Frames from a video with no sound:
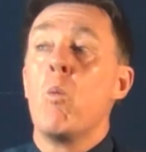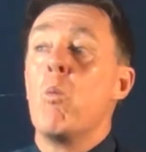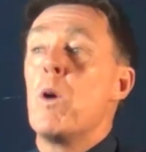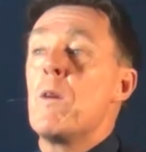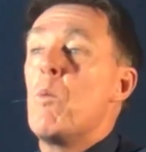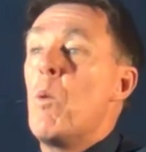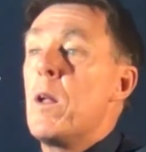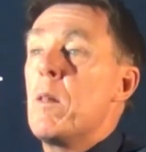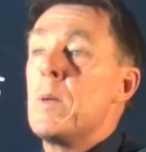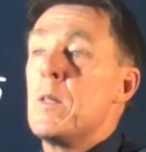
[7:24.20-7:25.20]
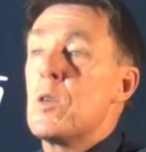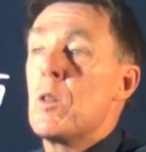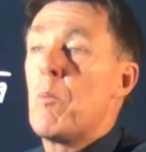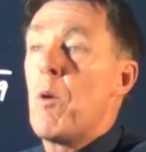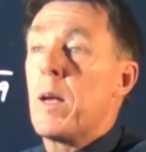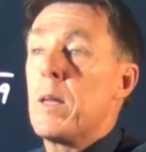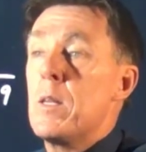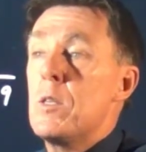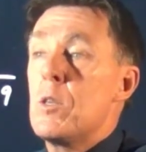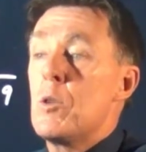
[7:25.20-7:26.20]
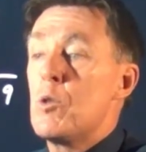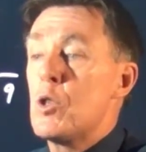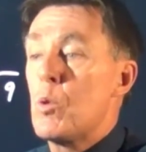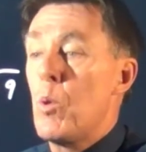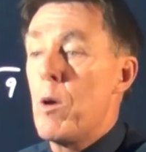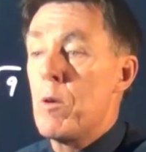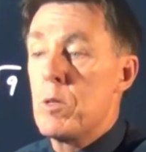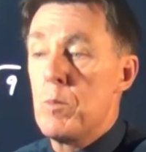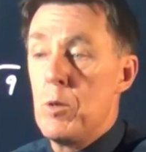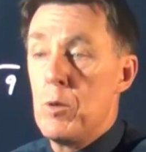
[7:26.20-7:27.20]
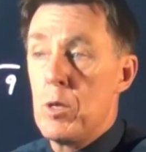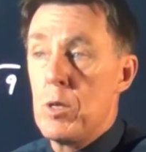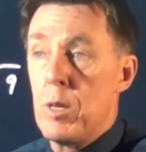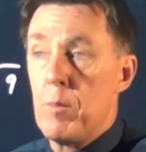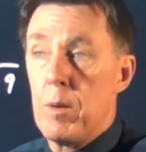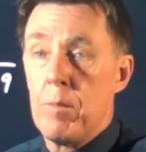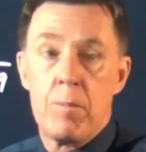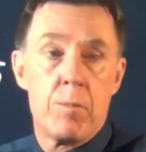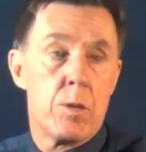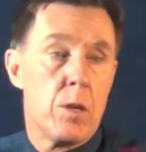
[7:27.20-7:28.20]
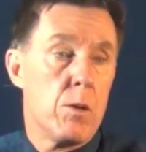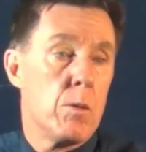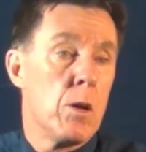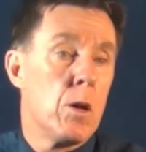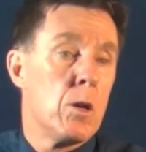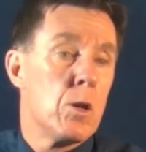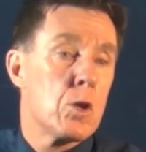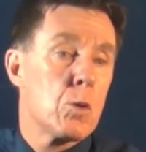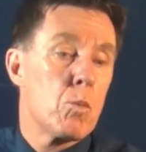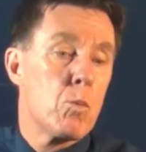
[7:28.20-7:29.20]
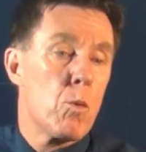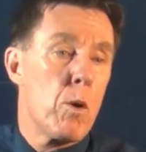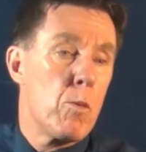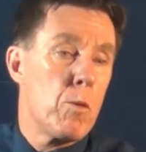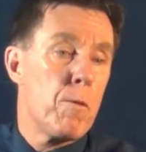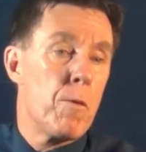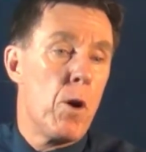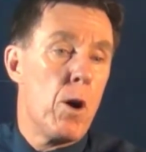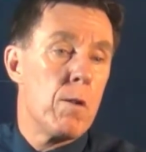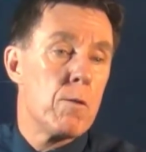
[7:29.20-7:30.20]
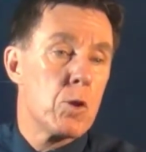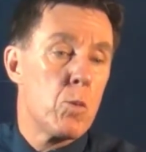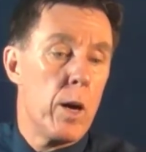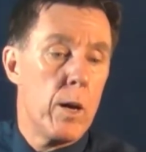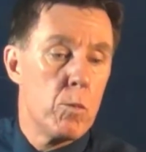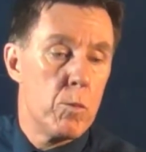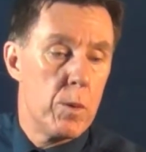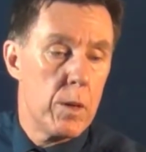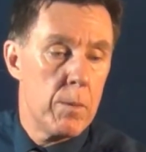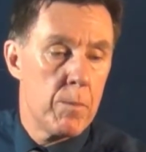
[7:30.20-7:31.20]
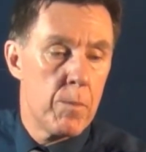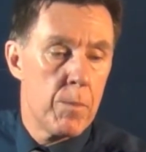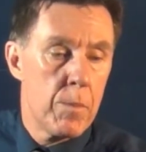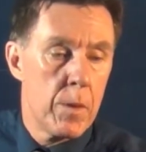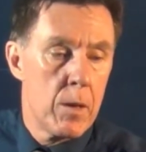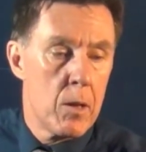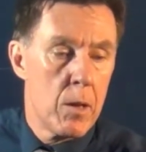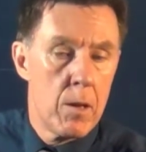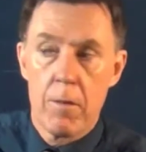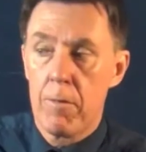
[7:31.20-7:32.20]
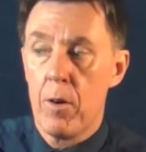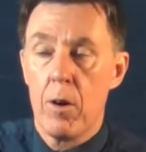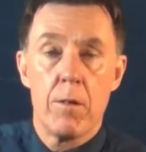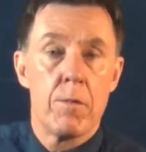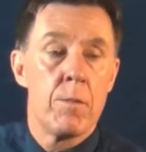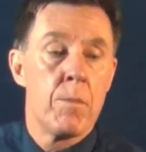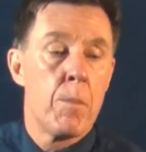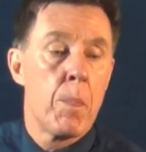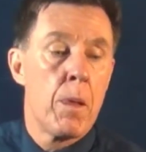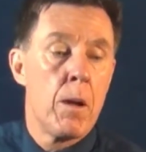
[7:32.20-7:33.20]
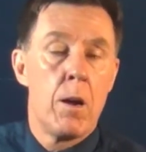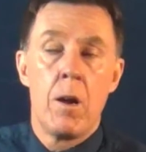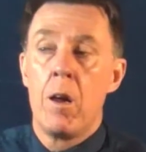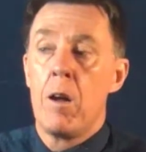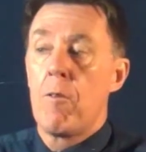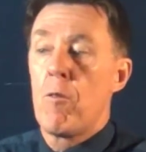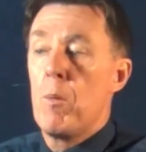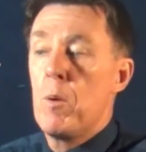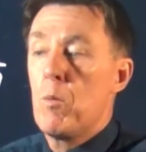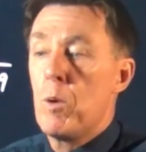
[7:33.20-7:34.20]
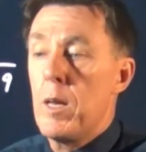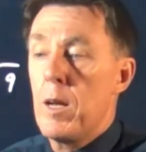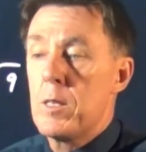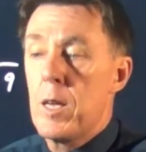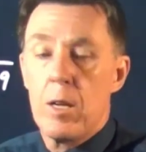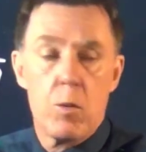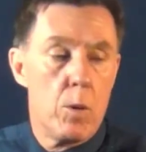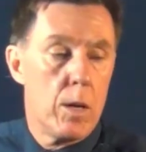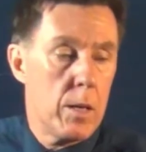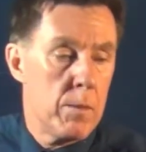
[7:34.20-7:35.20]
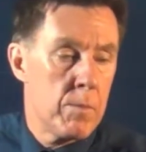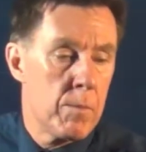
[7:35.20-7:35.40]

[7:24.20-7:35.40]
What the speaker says: whatever one element inside the bracket is, you square it to produce this number. So, square root of 5 squared would be 5. From it, we now take away